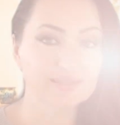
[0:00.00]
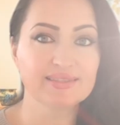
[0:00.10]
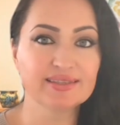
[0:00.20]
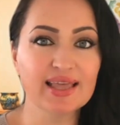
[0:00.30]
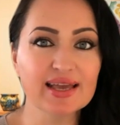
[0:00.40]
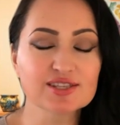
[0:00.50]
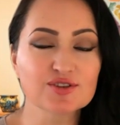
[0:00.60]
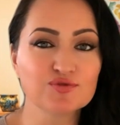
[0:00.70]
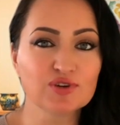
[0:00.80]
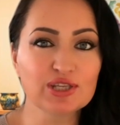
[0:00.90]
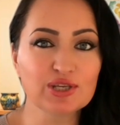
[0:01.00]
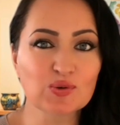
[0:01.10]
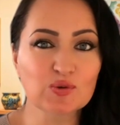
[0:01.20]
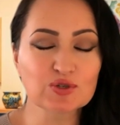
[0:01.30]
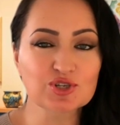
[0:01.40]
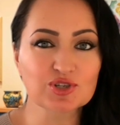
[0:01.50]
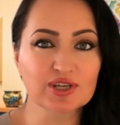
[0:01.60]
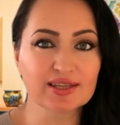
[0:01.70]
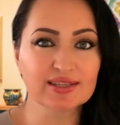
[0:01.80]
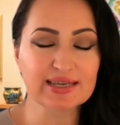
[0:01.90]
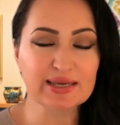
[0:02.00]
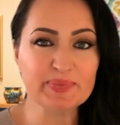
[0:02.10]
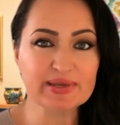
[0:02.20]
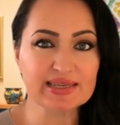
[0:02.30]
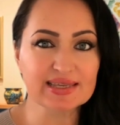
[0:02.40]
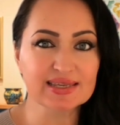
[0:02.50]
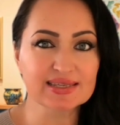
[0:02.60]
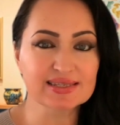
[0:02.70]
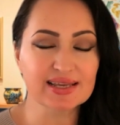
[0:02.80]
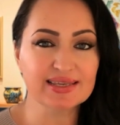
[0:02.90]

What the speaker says: The next really cool tip is